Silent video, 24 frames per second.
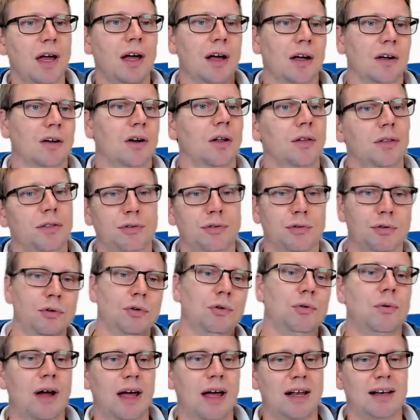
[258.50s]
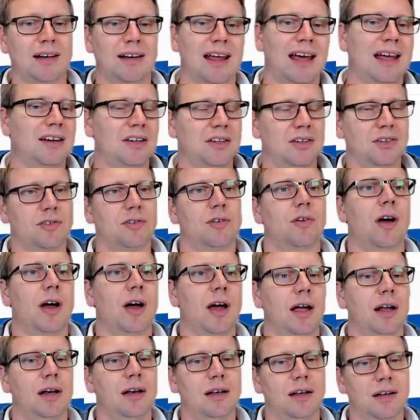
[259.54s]
gone through and
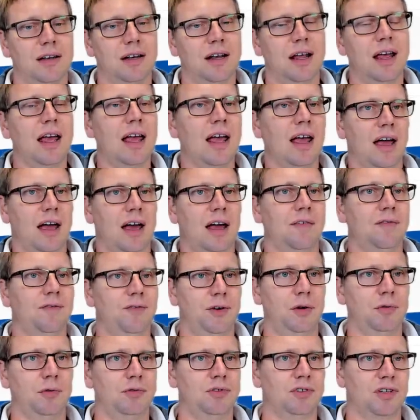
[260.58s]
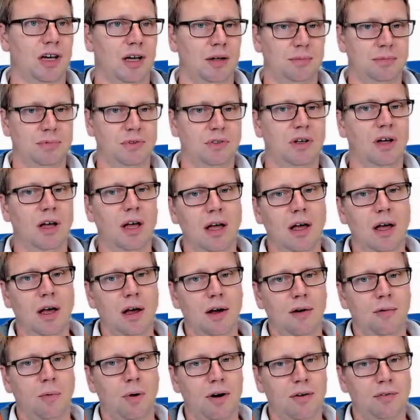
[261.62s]
tried it a few times.
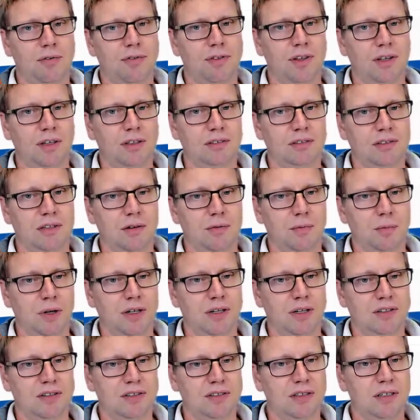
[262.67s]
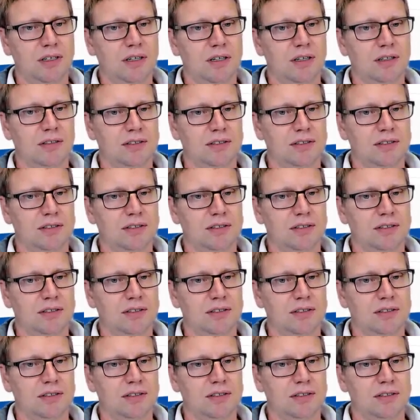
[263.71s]
One of the things here we can see is